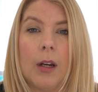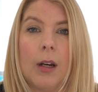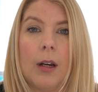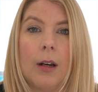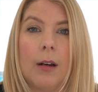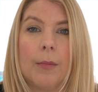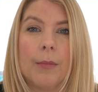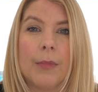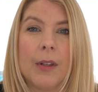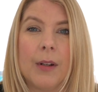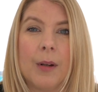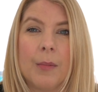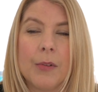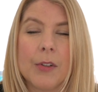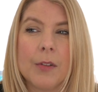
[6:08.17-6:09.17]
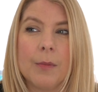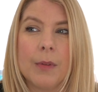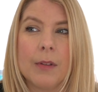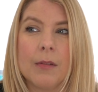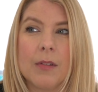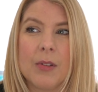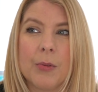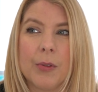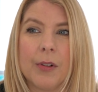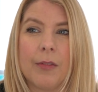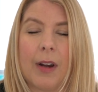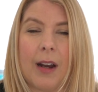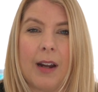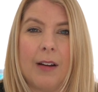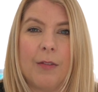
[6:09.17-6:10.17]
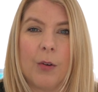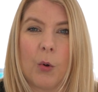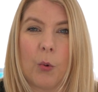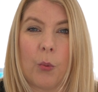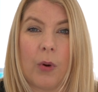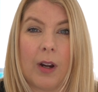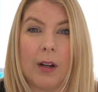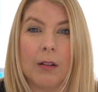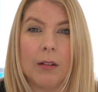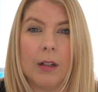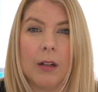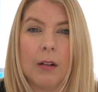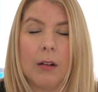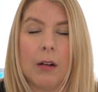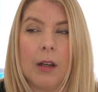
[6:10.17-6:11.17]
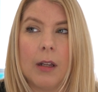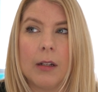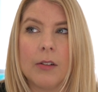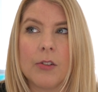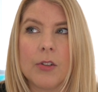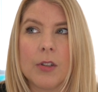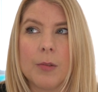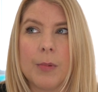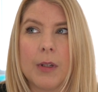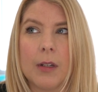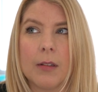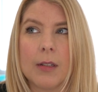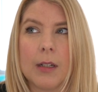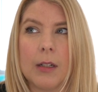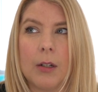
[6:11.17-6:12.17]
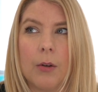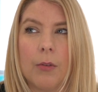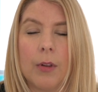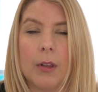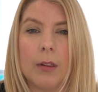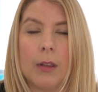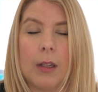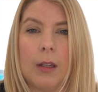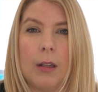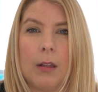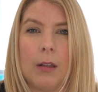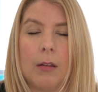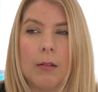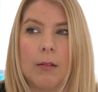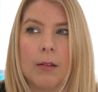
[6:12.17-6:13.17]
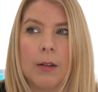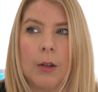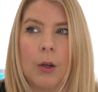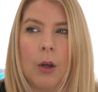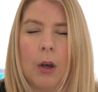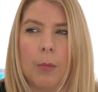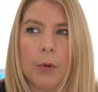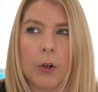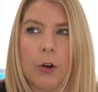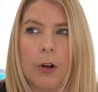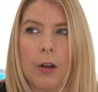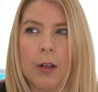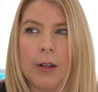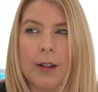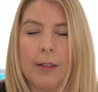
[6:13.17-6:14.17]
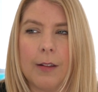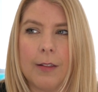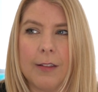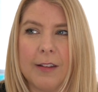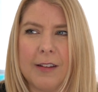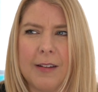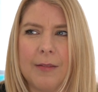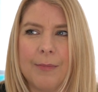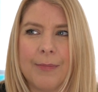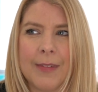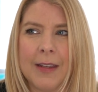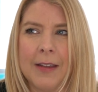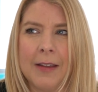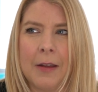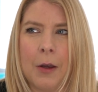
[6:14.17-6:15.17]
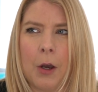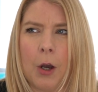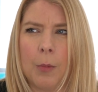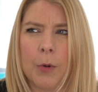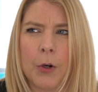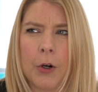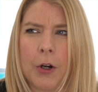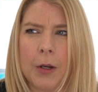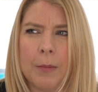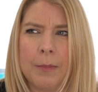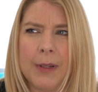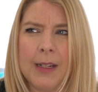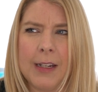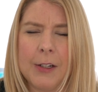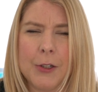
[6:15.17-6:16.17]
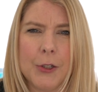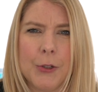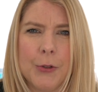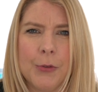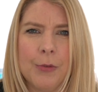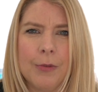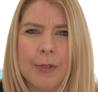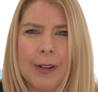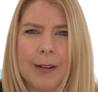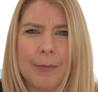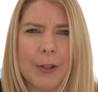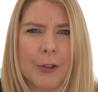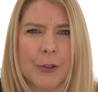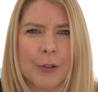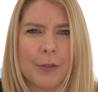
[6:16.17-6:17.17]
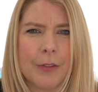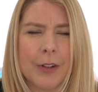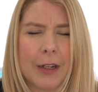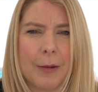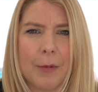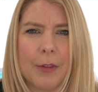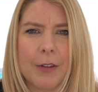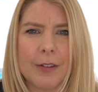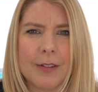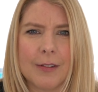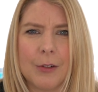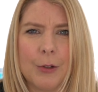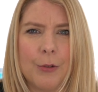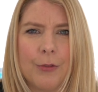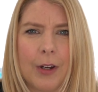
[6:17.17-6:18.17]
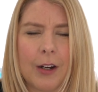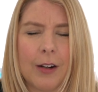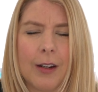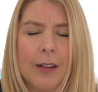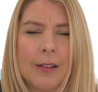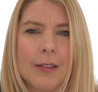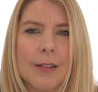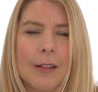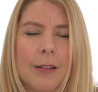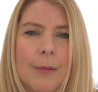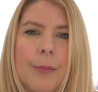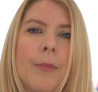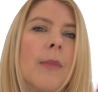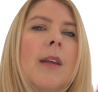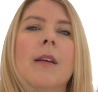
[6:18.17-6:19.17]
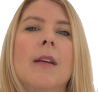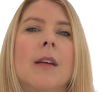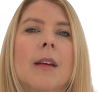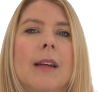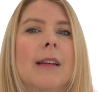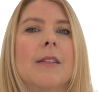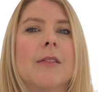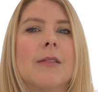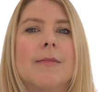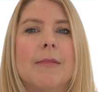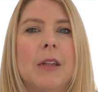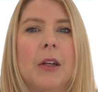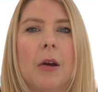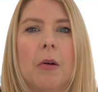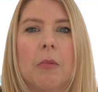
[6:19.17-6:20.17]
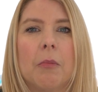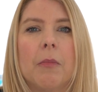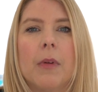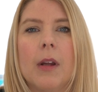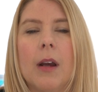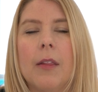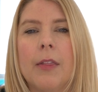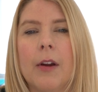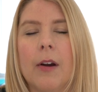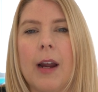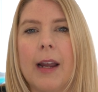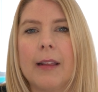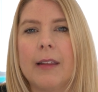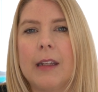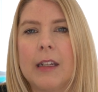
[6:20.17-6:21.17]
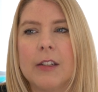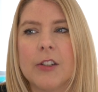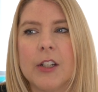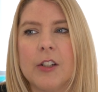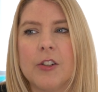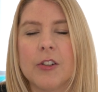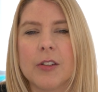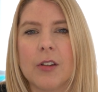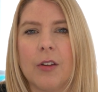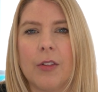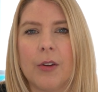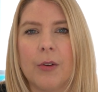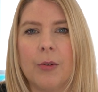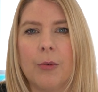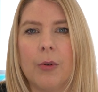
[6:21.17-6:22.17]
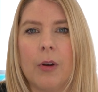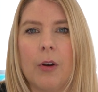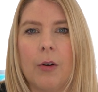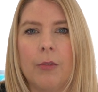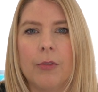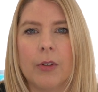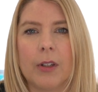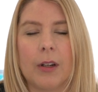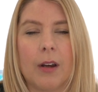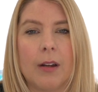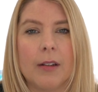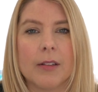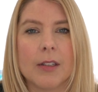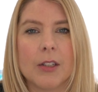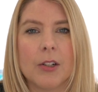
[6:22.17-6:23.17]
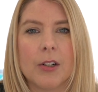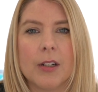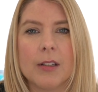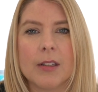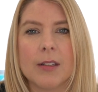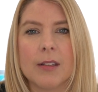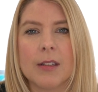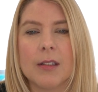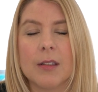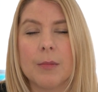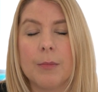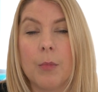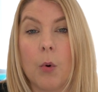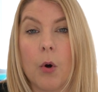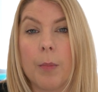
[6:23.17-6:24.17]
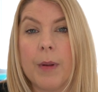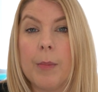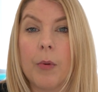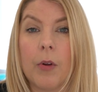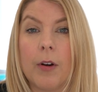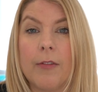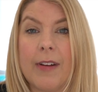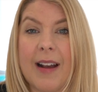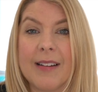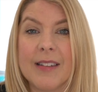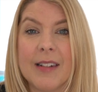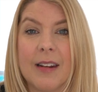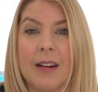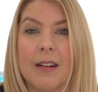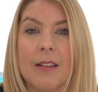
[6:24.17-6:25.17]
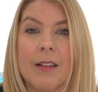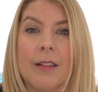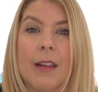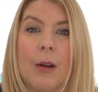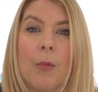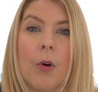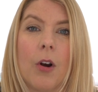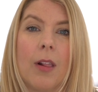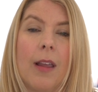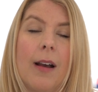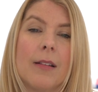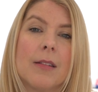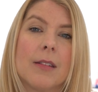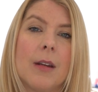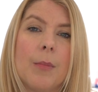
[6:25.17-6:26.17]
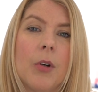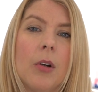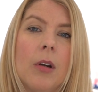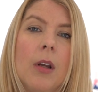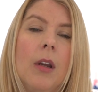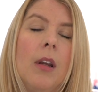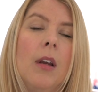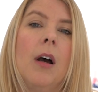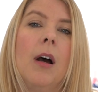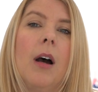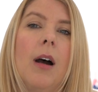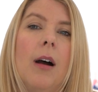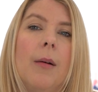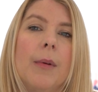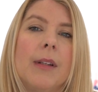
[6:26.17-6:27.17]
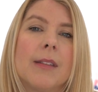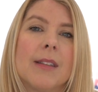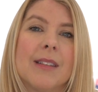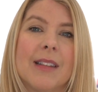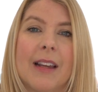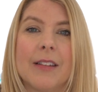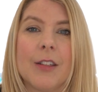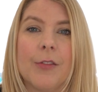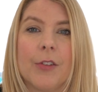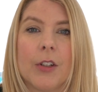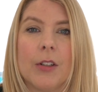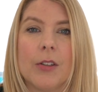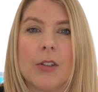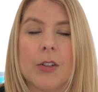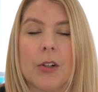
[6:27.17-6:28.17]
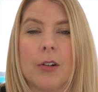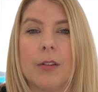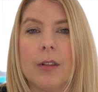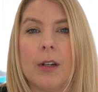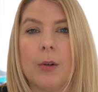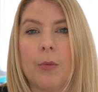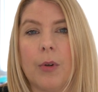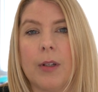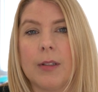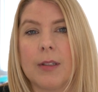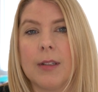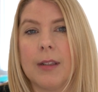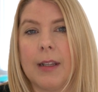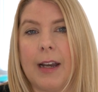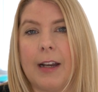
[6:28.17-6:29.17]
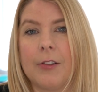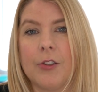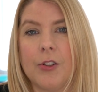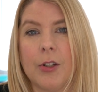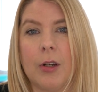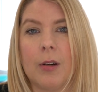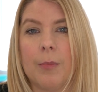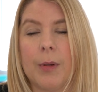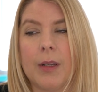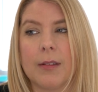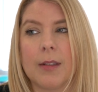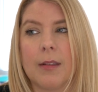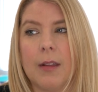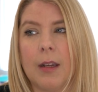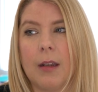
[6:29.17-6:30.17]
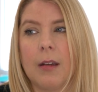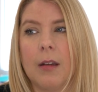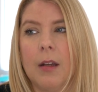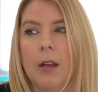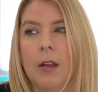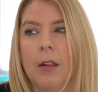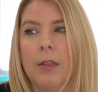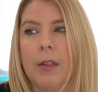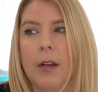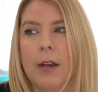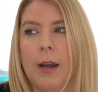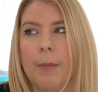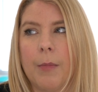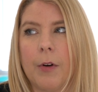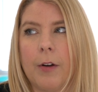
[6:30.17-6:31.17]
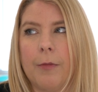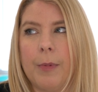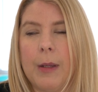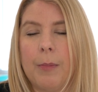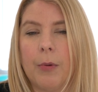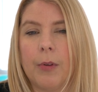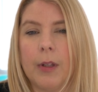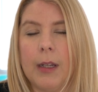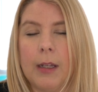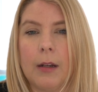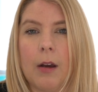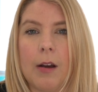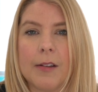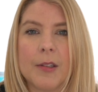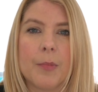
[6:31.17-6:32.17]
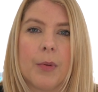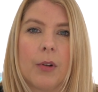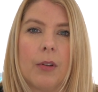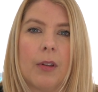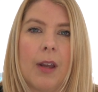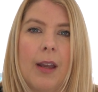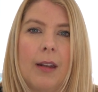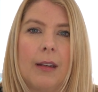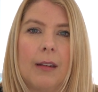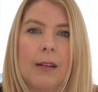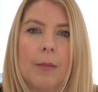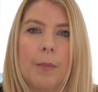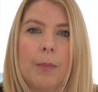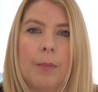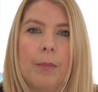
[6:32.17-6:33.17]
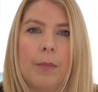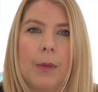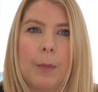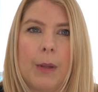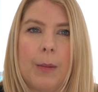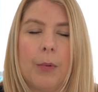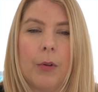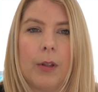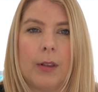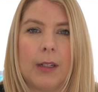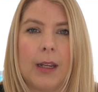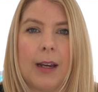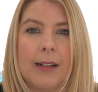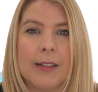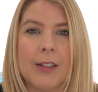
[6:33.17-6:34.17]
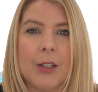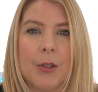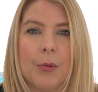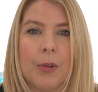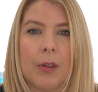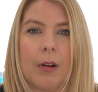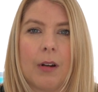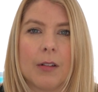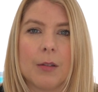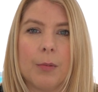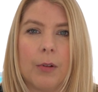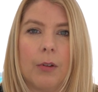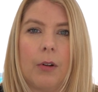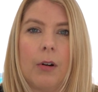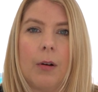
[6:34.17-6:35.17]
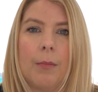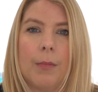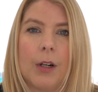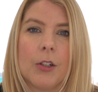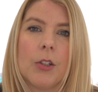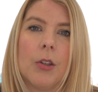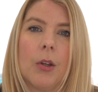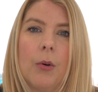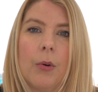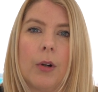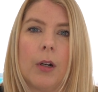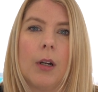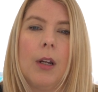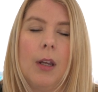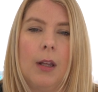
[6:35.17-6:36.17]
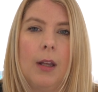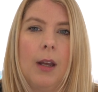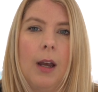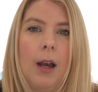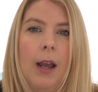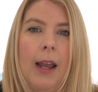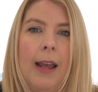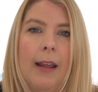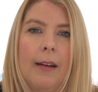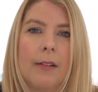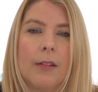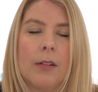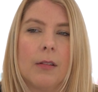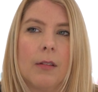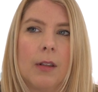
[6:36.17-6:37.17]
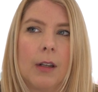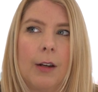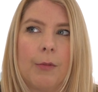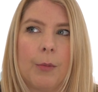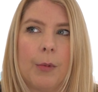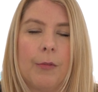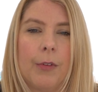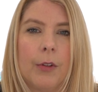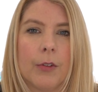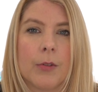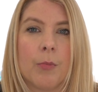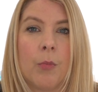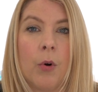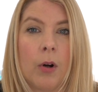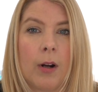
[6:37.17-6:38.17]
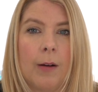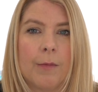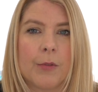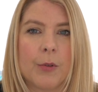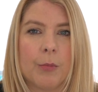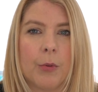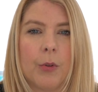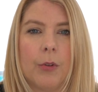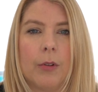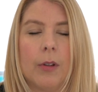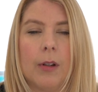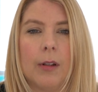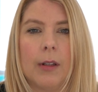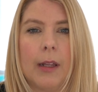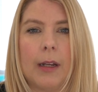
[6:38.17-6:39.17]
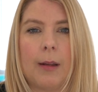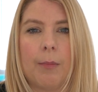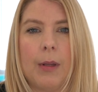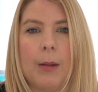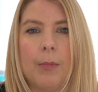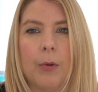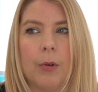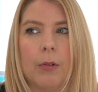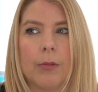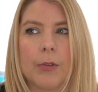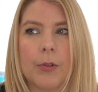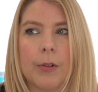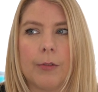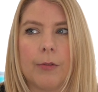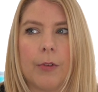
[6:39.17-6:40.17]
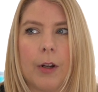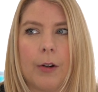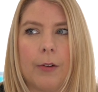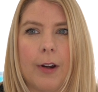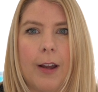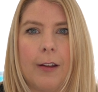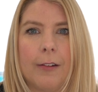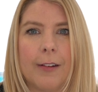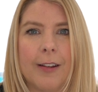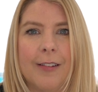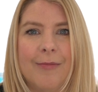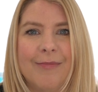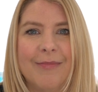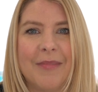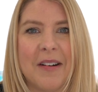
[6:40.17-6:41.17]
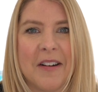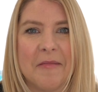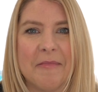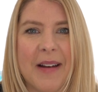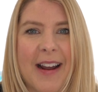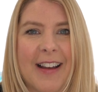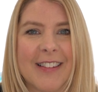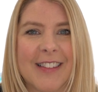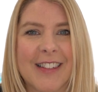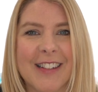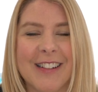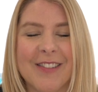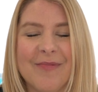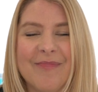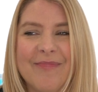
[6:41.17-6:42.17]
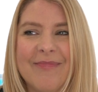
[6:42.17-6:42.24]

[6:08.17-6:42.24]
The numbers have been sort of high for a while here, and it's just because I know that the Omicron and then the Omicron B2, I'm not sure of the name of this new variant, is, they're highly contagious, although hopefully not as serious. And since more people are vaccinated than they were last summer, it's less of a concern than it was last year, because I think the number of people in hospital and the people in the ICU in the hospital are much lower, and the government feels more comfortable letting people sort of run around unmasked.